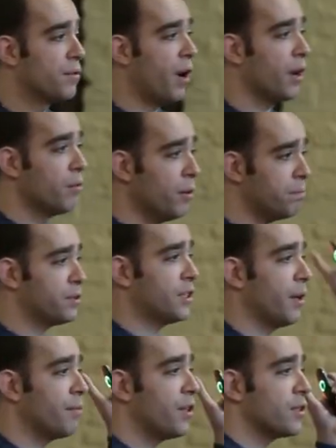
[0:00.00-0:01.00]
Right? Whoops,
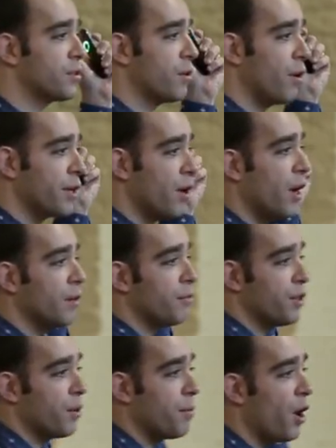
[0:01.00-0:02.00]
something's going on
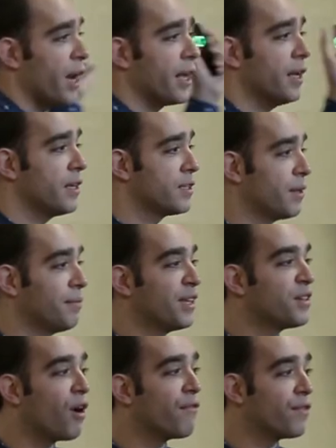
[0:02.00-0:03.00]
with your body,
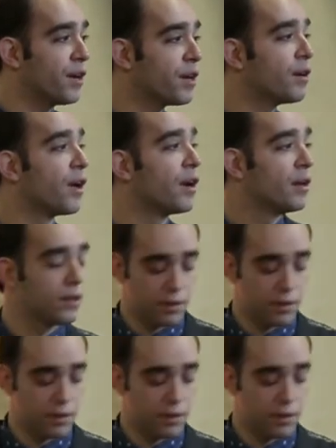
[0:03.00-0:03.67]
something not very good.